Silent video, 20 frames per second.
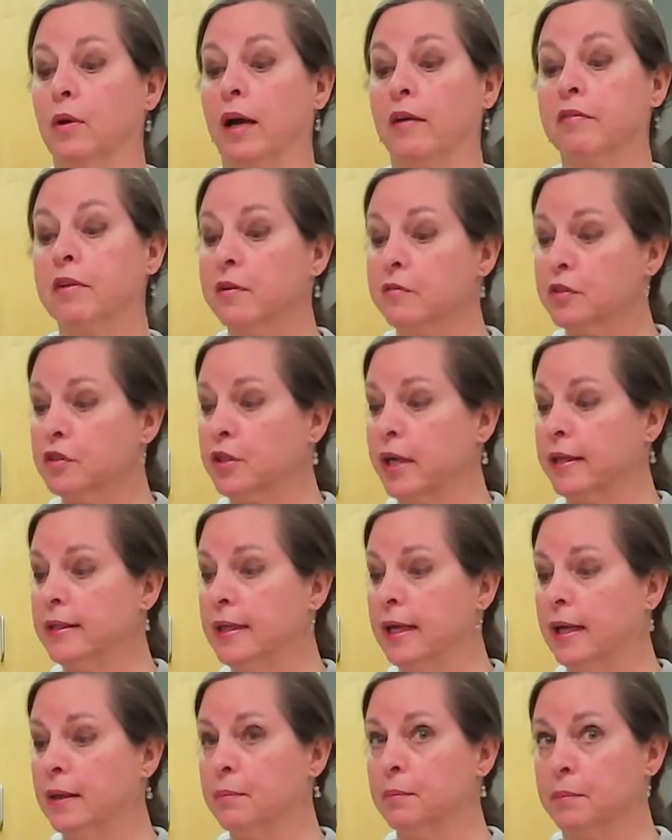I've never tried
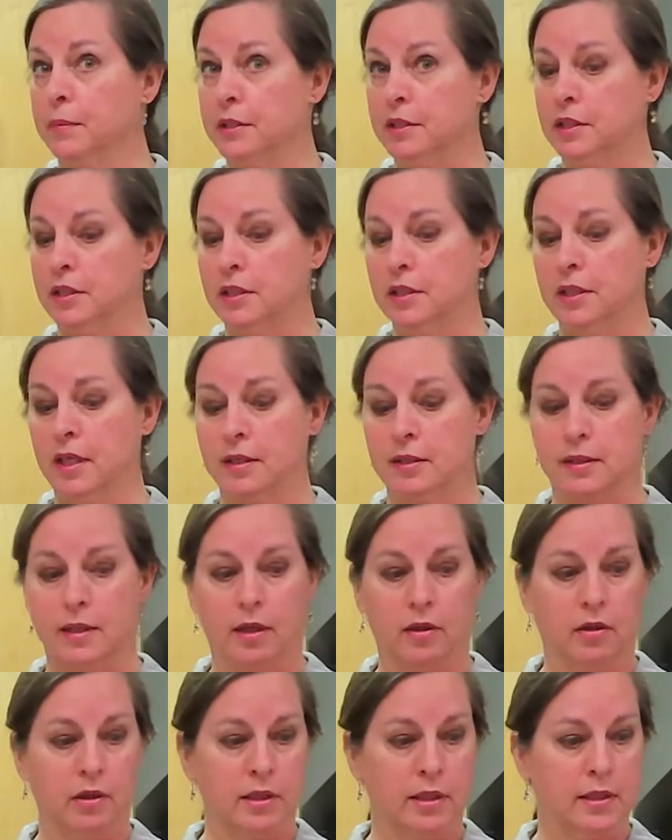that, but she does
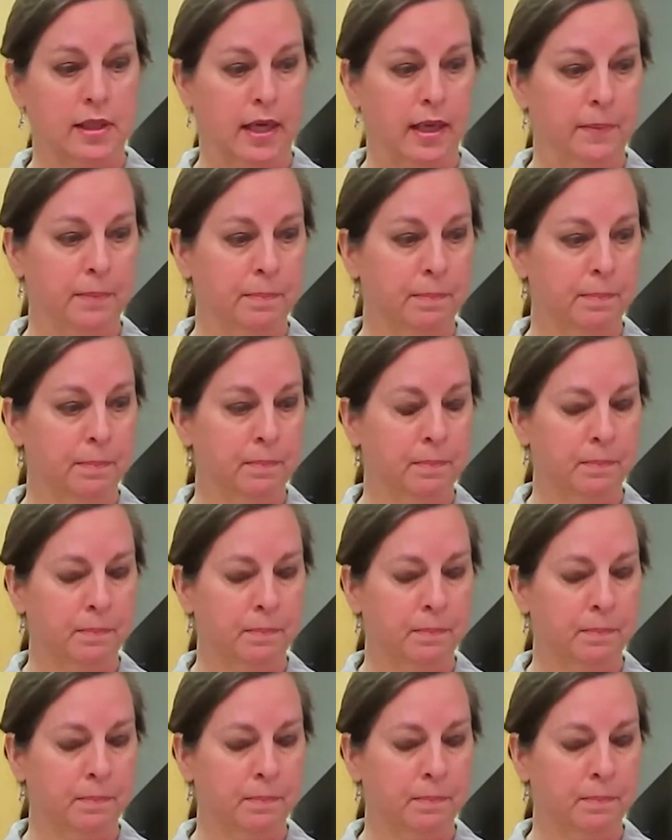that all the time.